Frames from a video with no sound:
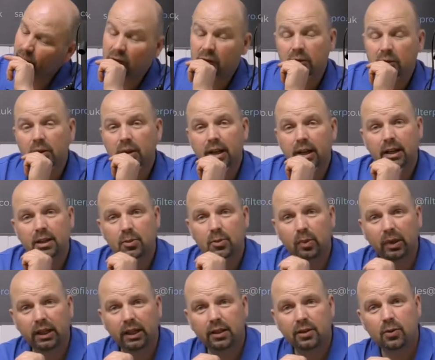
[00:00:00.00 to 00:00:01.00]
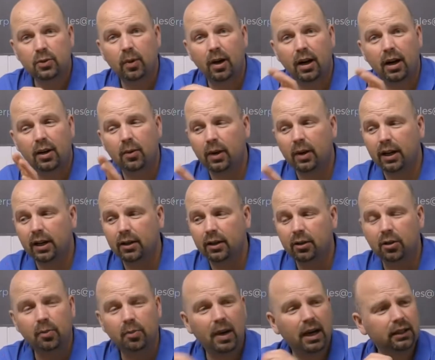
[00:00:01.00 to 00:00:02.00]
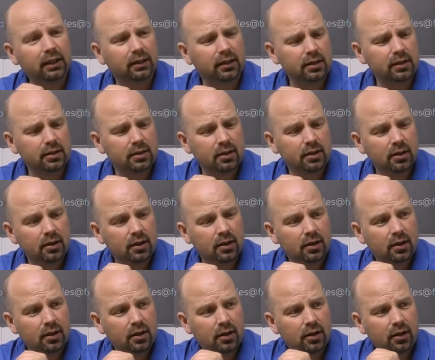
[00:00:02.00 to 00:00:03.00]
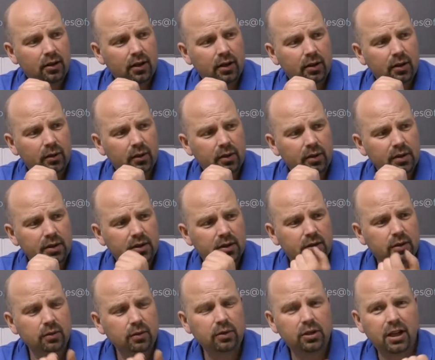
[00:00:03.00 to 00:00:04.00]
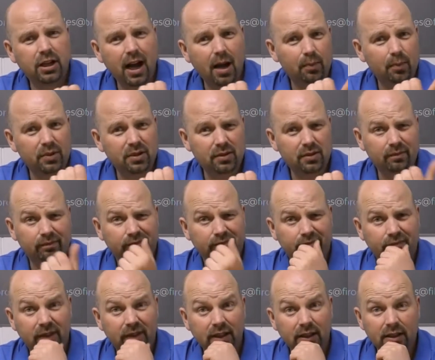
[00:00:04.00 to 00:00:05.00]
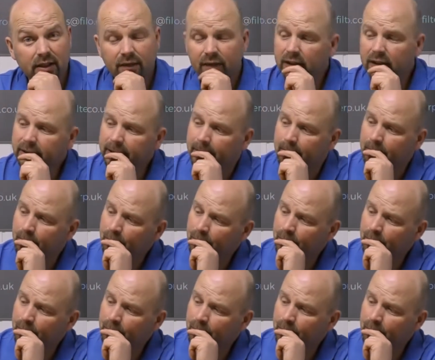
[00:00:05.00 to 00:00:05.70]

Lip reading: So that explains why when I unpacked this, there was huge gaps in this filter.